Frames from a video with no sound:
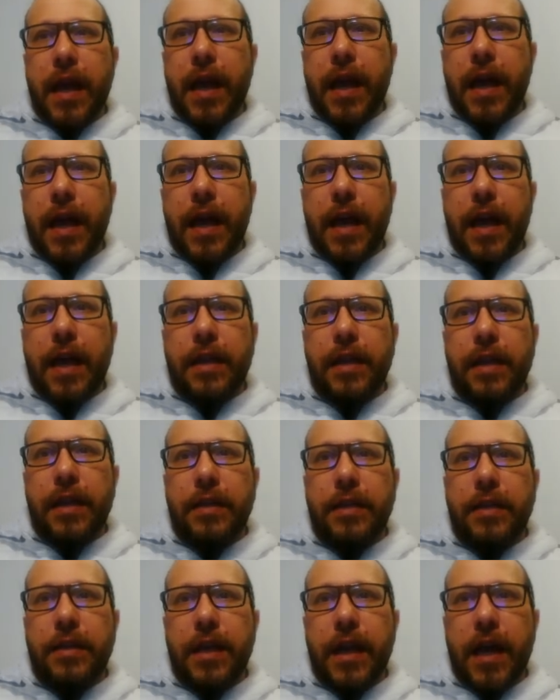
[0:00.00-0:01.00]

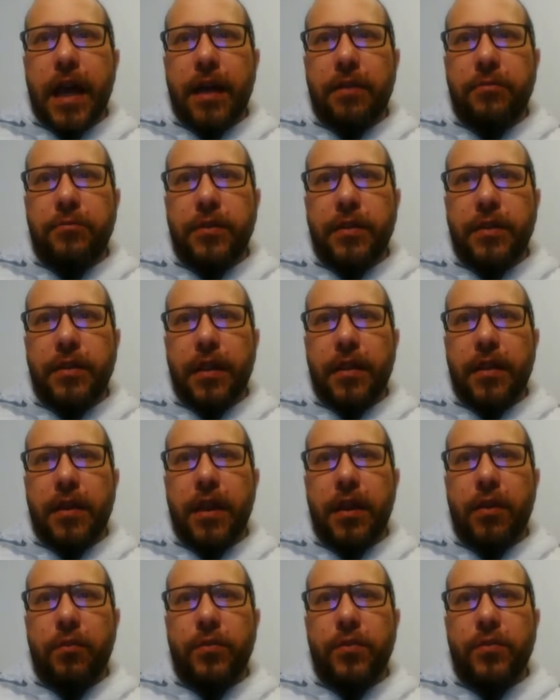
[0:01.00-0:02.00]
and the abstract and
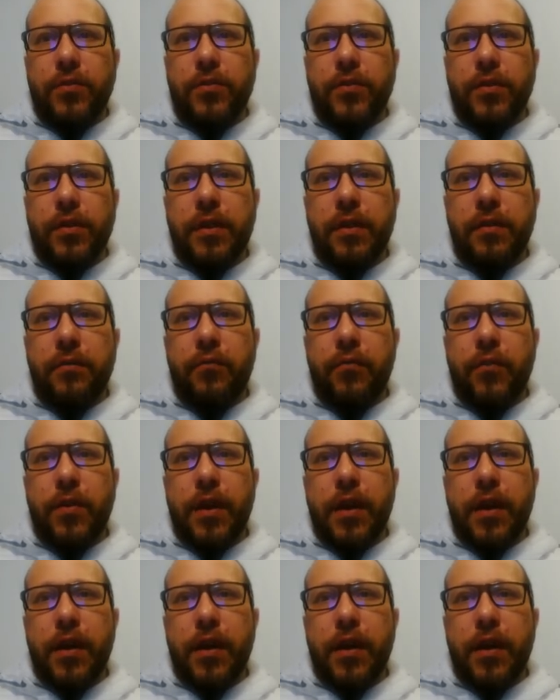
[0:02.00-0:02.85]
keywords if we are